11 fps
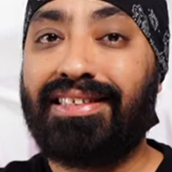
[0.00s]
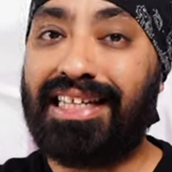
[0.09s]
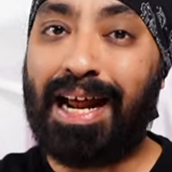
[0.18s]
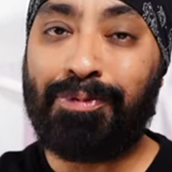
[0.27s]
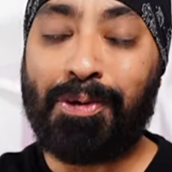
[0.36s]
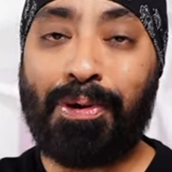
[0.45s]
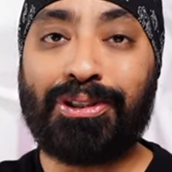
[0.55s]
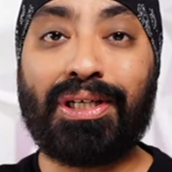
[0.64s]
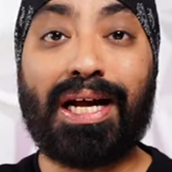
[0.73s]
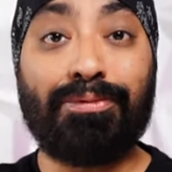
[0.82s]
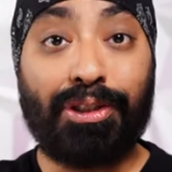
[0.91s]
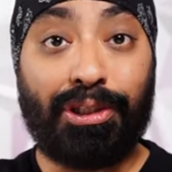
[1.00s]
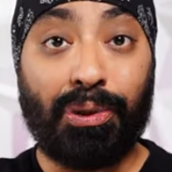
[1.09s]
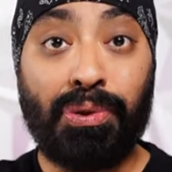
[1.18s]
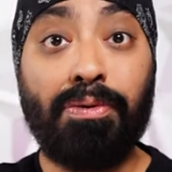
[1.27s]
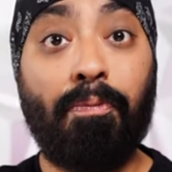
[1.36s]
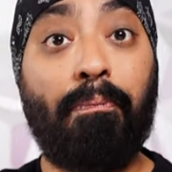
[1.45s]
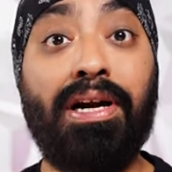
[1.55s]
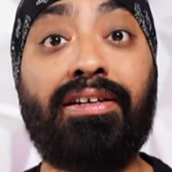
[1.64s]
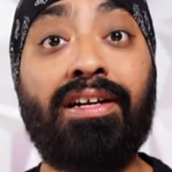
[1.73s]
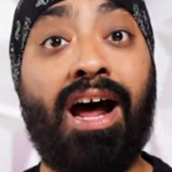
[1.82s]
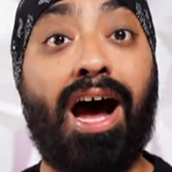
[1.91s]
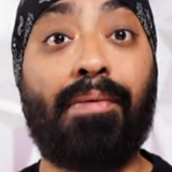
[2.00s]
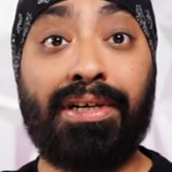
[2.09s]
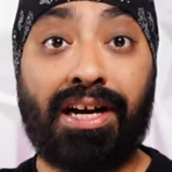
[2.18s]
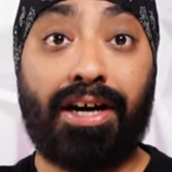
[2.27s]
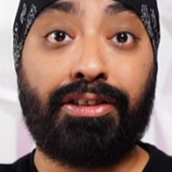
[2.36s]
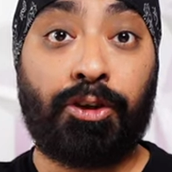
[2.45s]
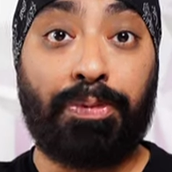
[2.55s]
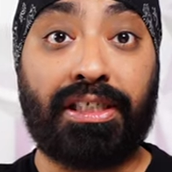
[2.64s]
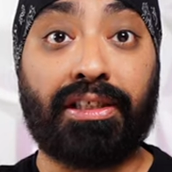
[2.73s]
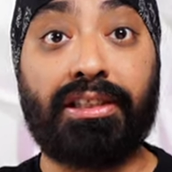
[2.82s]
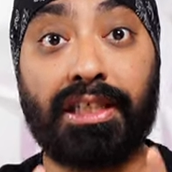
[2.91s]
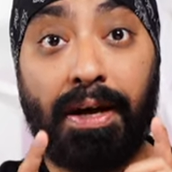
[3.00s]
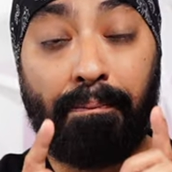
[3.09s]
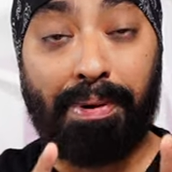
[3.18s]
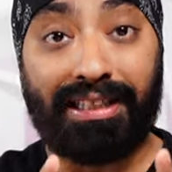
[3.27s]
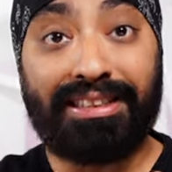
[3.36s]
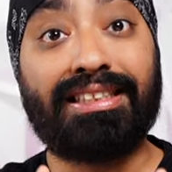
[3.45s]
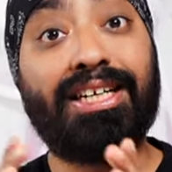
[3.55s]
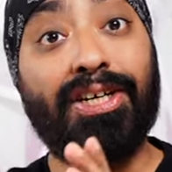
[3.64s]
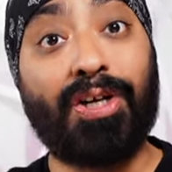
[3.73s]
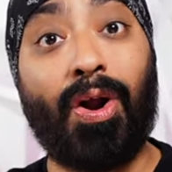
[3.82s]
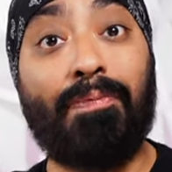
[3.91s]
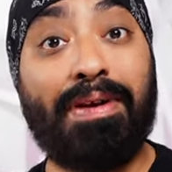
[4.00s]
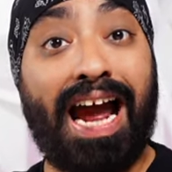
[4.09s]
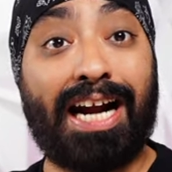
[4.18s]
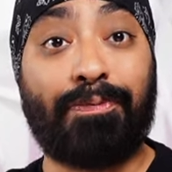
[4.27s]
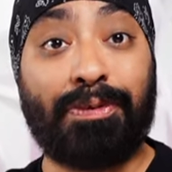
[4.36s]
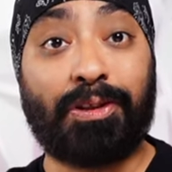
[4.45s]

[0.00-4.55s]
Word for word: The laptop also comes with two built-in Harman Kardon speakers, plus Dolby Atmos